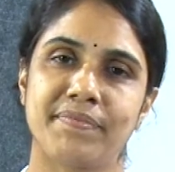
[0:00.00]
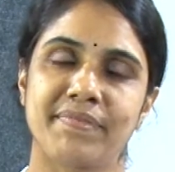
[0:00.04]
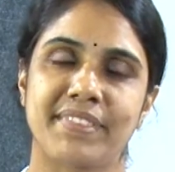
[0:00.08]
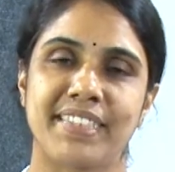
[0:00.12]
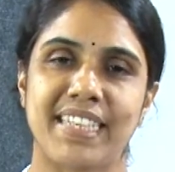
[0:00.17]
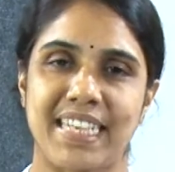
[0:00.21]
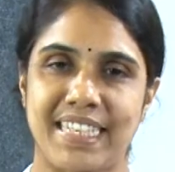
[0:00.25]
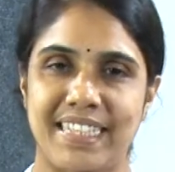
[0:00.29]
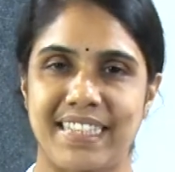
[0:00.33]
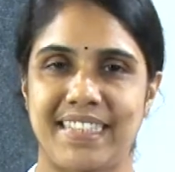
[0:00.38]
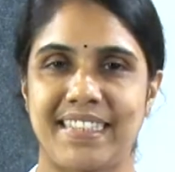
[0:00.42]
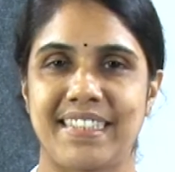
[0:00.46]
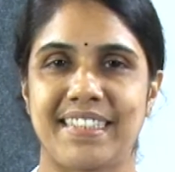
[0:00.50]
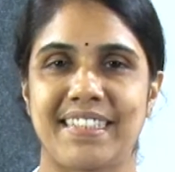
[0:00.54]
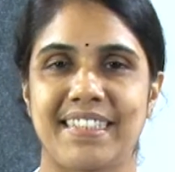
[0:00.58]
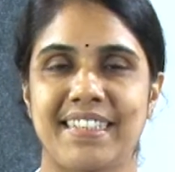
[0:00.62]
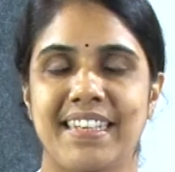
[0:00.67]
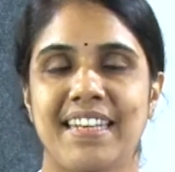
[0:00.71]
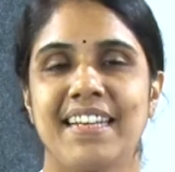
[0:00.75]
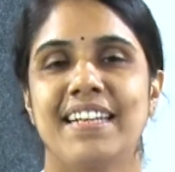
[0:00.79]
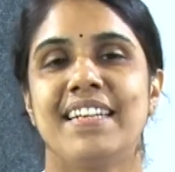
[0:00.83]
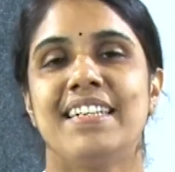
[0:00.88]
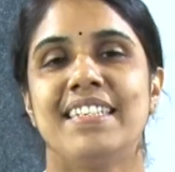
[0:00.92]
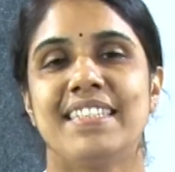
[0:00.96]
Yes.
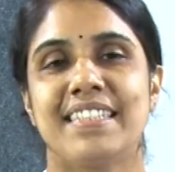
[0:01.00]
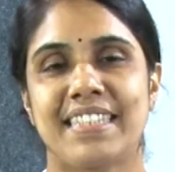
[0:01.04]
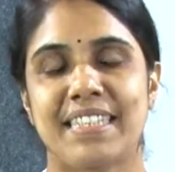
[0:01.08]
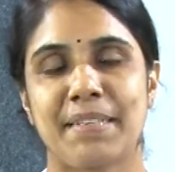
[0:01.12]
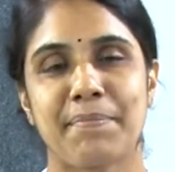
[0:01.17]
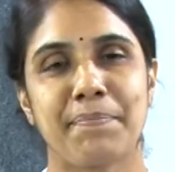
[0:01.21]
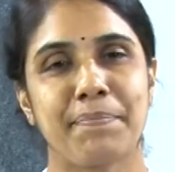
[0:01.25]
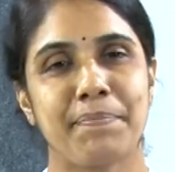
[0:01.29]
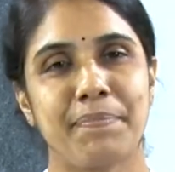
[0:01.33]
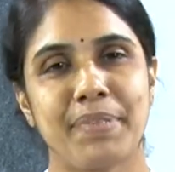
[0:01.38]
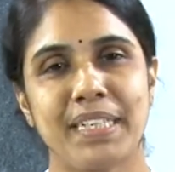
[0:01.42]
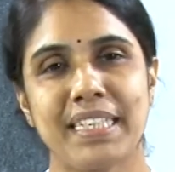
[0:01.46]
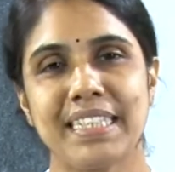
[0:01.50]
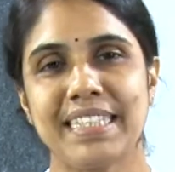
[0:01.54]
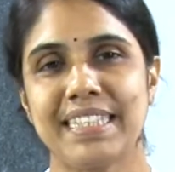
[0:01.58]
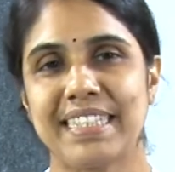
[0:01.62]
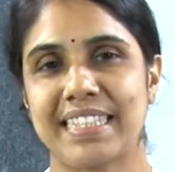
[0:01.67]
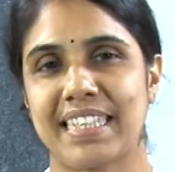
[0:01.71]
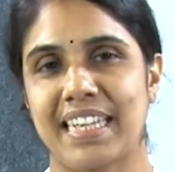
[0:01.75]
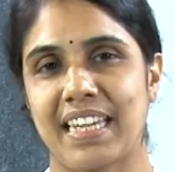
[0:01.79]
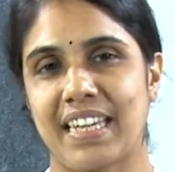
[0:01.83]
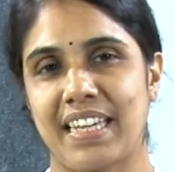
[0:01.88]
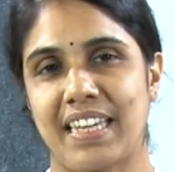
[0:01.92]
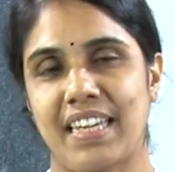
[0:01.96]
Simply
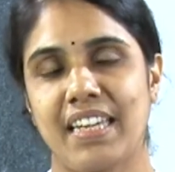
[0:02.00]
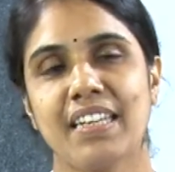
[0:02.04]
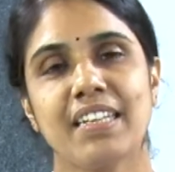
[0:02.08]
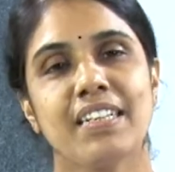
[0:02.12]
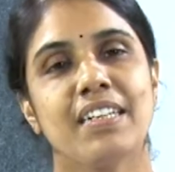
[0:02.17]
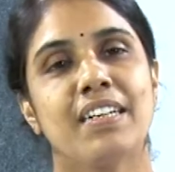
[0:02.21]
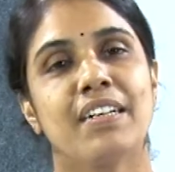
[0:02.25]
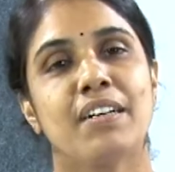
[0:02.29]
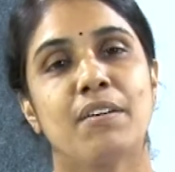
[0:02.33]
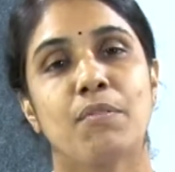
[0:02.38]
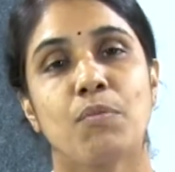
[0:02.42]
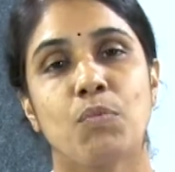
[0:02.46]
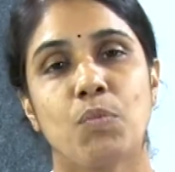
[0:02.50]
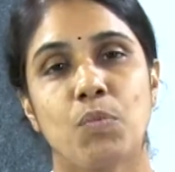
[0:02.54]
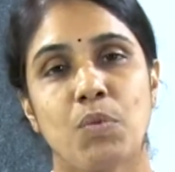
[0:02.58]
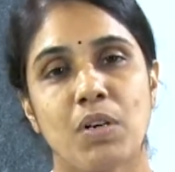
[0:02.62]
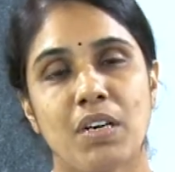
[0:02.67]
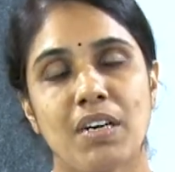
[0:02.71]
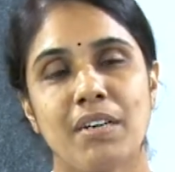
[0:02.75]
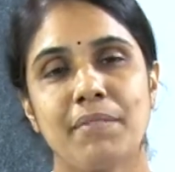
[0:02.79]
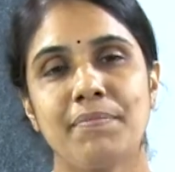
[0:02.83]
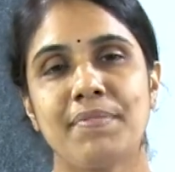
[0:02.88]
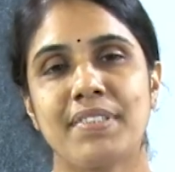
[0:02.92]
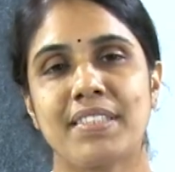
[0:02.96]
saying,
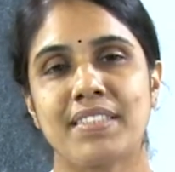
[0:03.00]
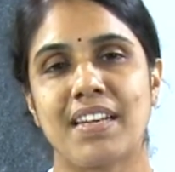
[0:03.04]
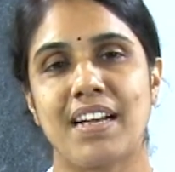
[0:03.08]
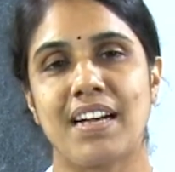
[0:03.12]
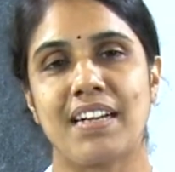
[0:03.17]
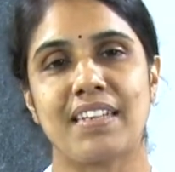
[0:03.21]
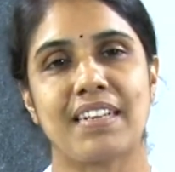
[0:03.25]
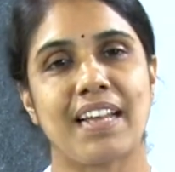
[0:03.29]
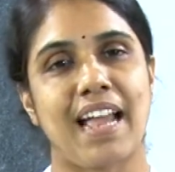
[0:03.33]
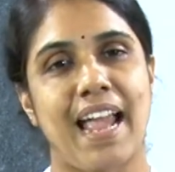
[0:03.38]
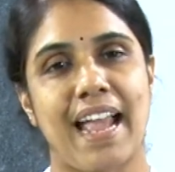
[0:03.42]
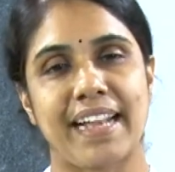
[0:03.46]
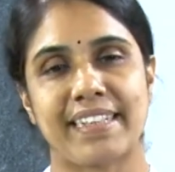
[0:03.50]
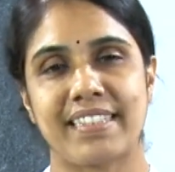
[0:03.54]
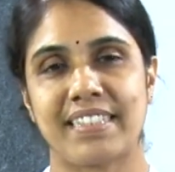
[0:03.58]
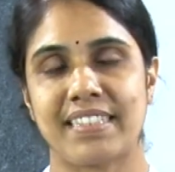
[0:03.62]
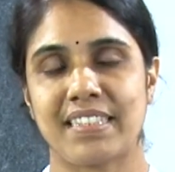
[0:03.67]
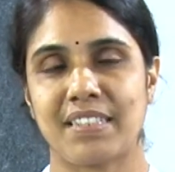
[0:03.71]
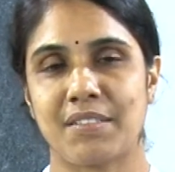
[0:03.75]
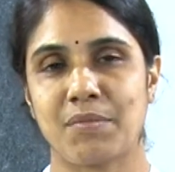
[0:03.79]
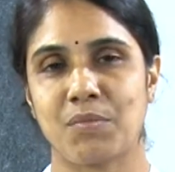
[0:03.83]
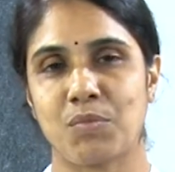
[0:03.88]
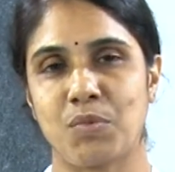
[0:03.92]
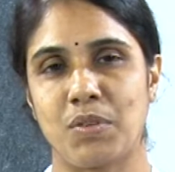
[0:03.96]
verbs are
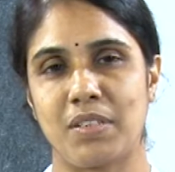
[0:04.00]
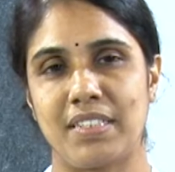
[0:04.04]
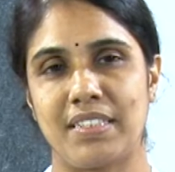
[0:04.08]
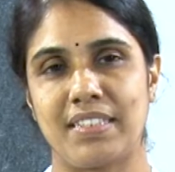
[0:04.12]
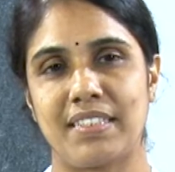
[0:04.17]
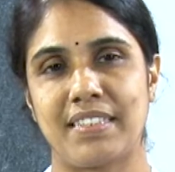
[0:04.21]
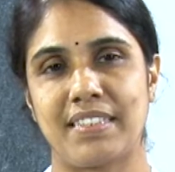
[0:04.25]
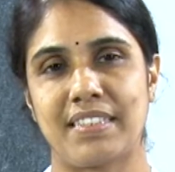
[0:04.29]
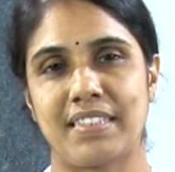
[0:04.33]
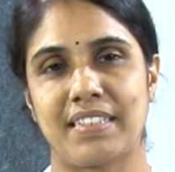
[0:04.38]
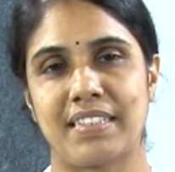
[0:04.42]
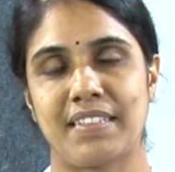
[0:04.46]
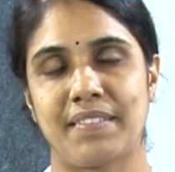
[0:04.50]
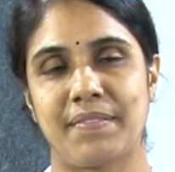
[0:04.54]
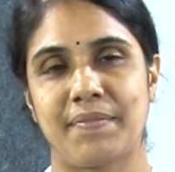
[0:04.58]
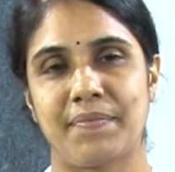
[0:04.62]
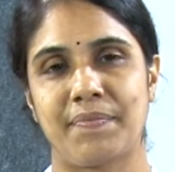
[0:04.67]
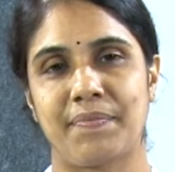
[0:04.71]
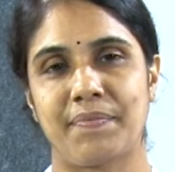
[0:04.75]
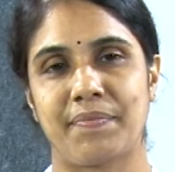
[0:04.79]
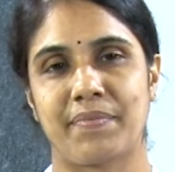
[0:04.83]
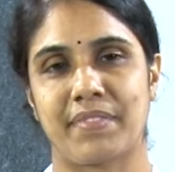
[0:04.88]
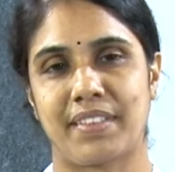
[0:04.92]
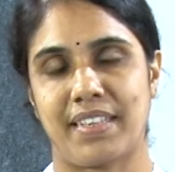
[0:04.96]
action words.
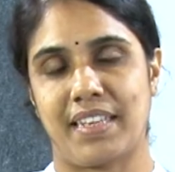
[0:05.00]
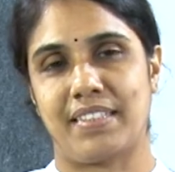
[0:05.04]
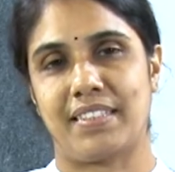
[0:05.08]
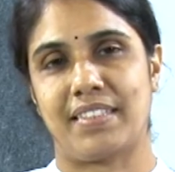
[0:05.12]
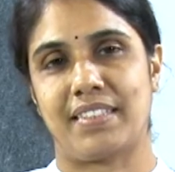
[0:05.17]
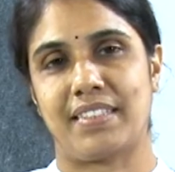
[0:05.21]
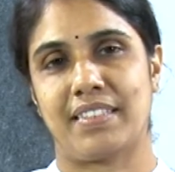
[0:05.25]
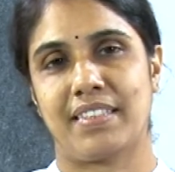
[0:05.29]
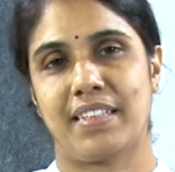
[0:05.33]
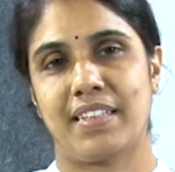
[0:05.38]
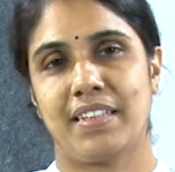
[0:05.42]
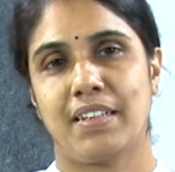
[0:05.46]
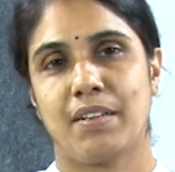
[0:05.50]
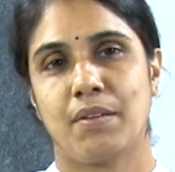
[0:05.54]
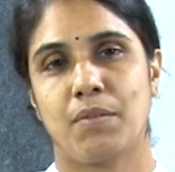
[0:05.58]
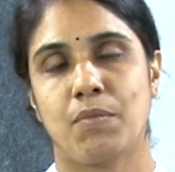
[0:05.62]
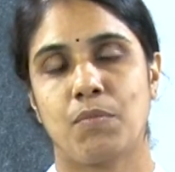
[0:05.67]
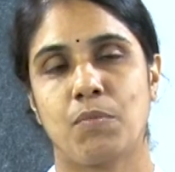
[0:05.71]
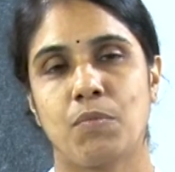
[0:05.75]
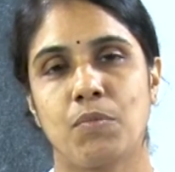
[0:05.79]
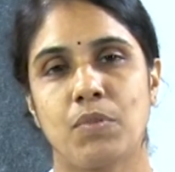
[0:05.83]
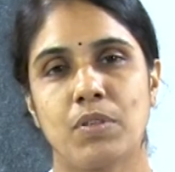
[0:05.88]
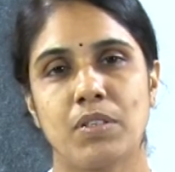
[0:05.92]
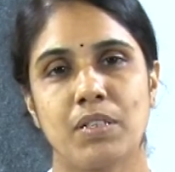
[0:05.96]
Yes,
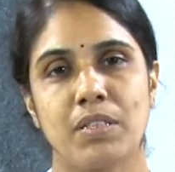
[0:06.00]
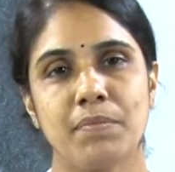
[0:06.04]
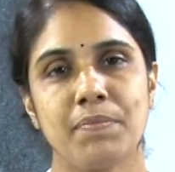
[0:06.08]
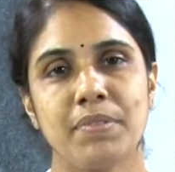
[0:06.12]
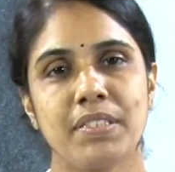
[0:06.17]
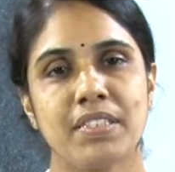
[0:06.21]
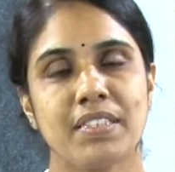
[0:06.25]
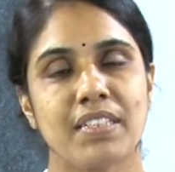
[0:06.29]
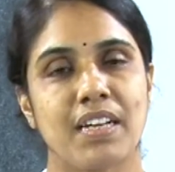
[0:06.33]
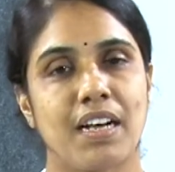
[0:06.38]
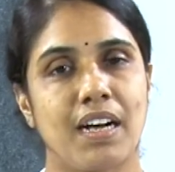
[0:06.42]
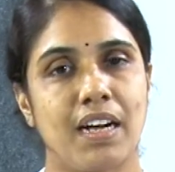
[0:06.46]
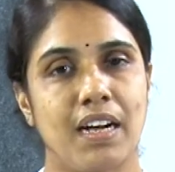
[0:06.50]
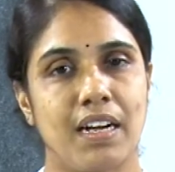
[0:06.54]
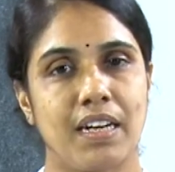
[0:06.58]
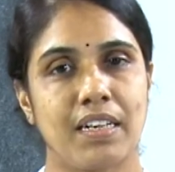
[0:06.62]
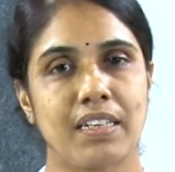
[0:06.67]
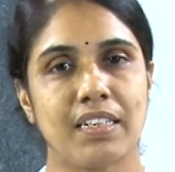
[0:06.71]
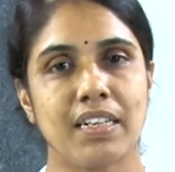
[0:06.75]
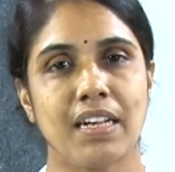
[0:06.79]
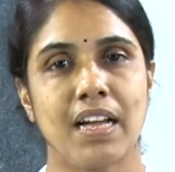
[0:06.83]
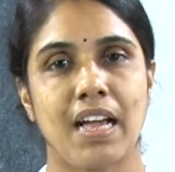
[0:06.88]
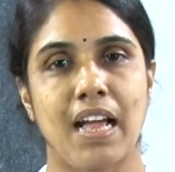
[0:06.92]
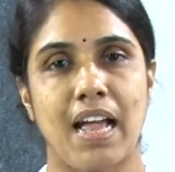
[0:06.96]
verbs
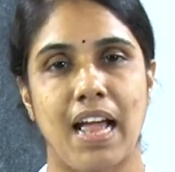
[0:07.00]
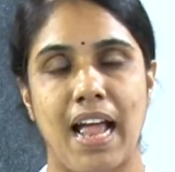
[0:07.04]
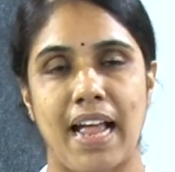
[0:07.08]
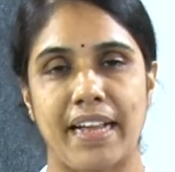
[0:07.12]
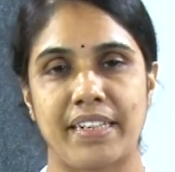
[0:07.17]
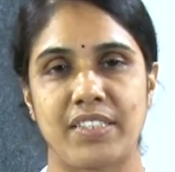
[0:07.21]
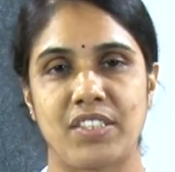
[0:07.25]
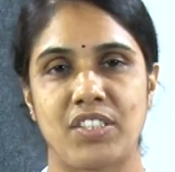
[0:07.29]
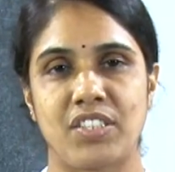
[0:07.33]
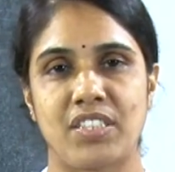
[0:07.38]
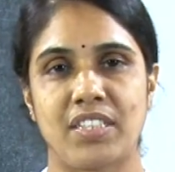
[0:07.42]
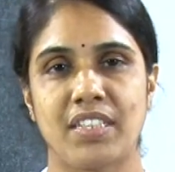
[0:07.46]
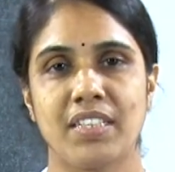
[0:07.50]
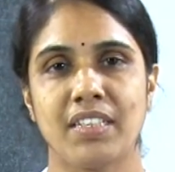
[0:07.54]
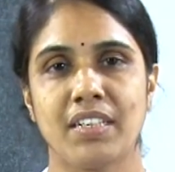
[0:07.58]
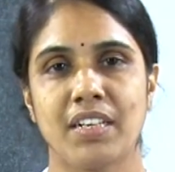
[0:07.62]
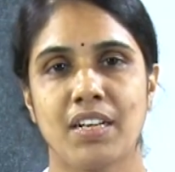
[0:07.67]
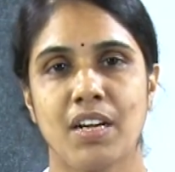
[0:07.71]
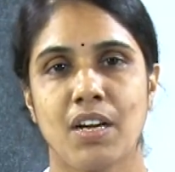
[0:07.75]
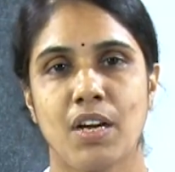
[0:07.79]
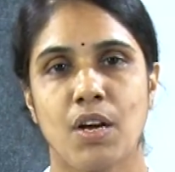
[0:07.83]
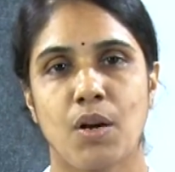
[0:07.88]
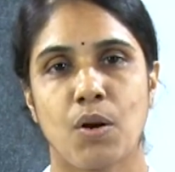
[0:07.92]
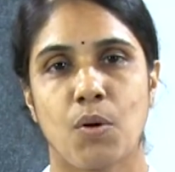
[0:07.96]
are action
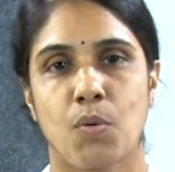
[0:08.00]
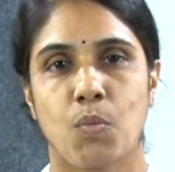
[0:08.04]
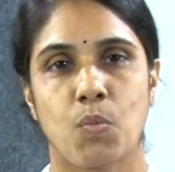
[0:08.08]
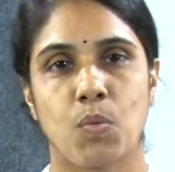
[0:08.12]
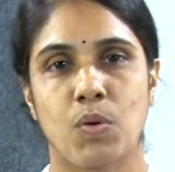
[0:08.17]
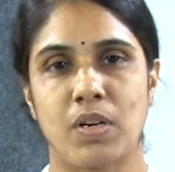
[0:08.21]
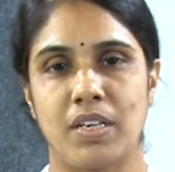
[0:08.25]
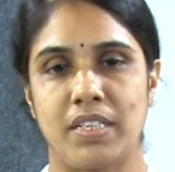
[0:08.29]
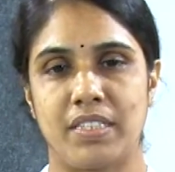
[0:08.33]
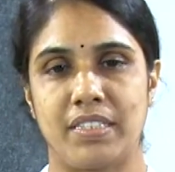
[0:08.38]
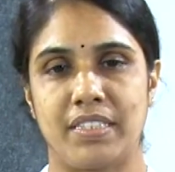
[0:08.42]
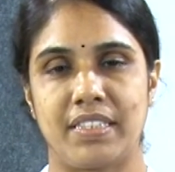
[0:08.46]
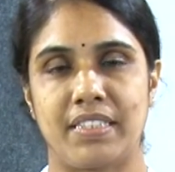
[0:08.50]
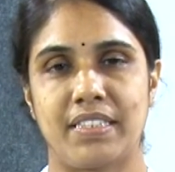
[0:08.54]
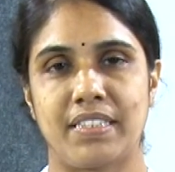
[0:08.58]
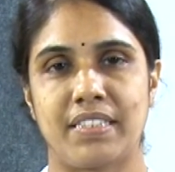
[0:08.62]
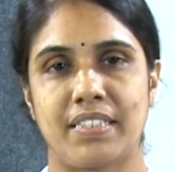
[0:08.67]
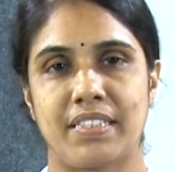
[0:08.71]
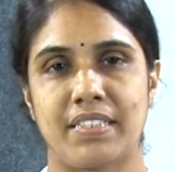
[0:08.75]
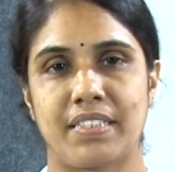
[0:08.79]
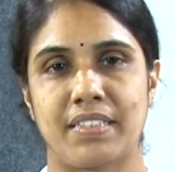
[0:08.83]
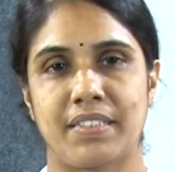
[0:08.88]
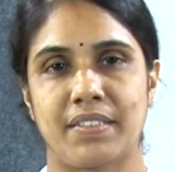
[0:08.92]
words.